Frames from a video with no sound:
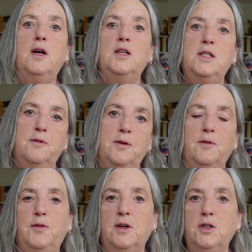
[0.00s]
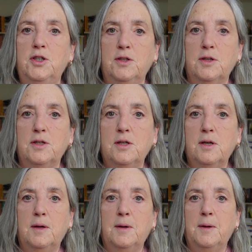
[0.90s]
different functions.
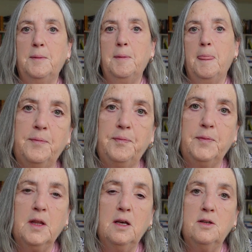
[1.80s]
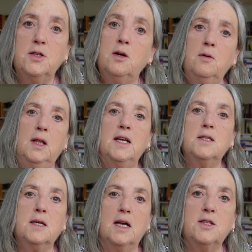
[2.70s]
So
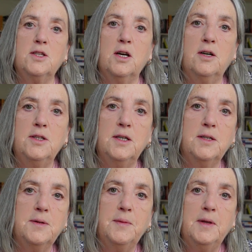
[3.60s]
let's get started.